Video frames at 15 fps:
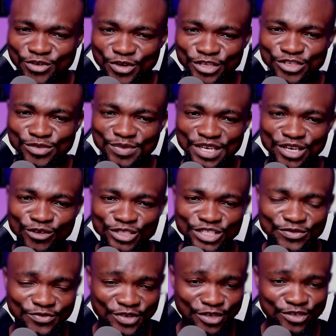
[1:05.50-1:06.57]
going to be launched
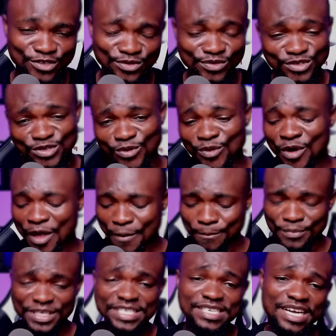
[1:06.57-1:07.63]
very soon. So
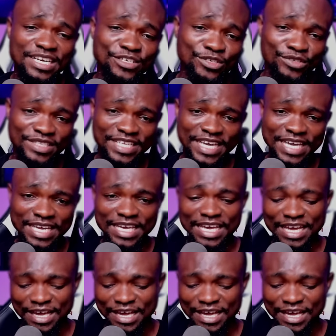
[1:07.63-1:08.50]
basically today,